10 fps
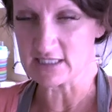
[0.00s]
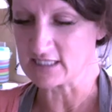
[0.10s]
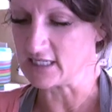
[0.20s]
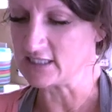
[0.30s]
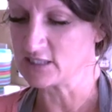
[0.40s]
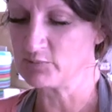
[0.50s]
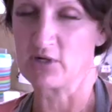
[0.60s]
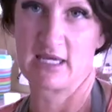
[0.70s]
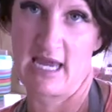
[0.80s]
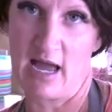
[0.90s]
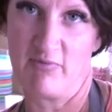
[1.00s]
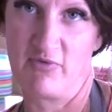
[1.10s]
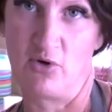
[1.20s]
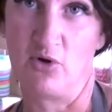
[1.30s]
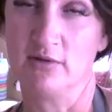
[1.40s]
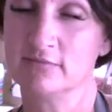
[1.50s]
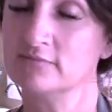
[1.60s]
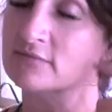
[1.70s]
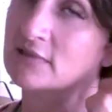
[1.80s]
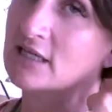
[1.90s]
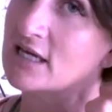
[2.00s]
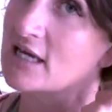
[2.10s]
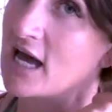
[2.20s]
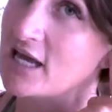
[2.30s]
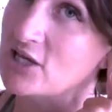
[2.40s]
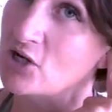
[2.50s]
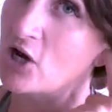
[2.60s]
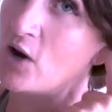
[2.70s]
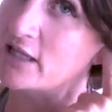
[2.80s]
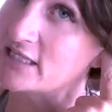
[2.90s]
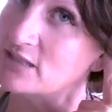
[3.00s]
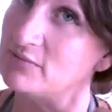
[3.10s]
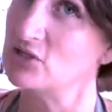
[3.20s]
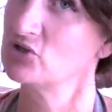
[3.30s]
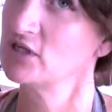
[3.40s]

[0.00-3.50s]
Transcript: says to put a capful. You know, I like to measure